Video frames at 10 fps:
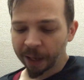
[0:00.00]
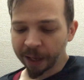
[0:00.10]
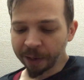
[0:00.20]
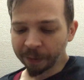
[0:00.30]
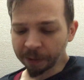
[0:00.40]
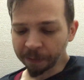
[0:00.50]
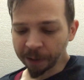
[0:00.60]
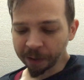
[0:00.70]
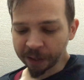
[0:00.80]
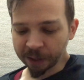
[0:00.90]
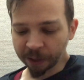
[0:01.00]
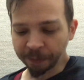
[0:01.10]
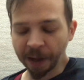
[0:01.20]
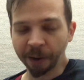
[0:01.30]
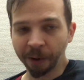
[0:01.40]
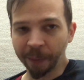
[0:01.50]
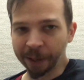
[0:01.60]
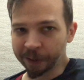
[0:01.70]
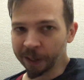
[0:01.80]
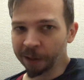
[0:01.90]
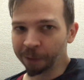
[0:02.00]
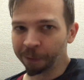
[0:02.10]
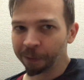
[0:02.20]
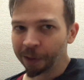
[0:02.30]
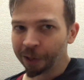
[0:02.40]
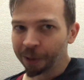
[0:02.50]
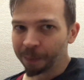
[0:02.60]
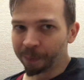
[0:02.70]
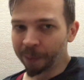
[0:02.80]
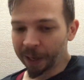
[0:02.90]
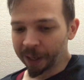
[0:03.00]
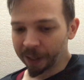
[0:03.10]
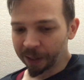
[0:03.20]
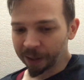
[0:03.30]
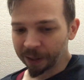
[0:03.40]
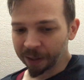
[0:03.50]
And you have to figure this stuff out all by yourself. But,